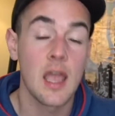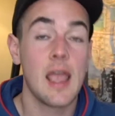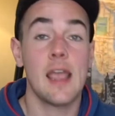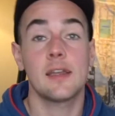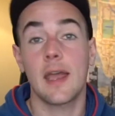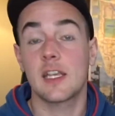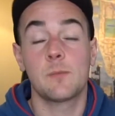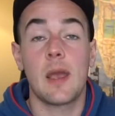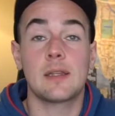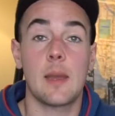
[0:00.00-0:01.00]
and I
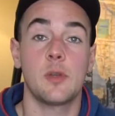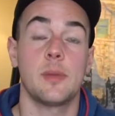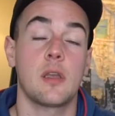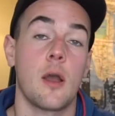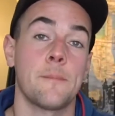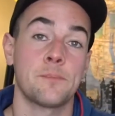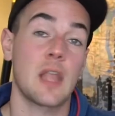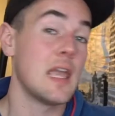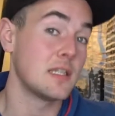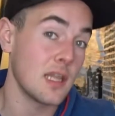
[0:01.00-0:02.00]
expect them to become
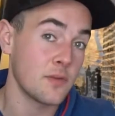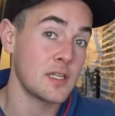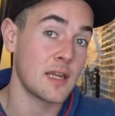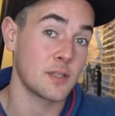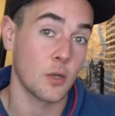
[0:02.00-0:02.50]
a dividend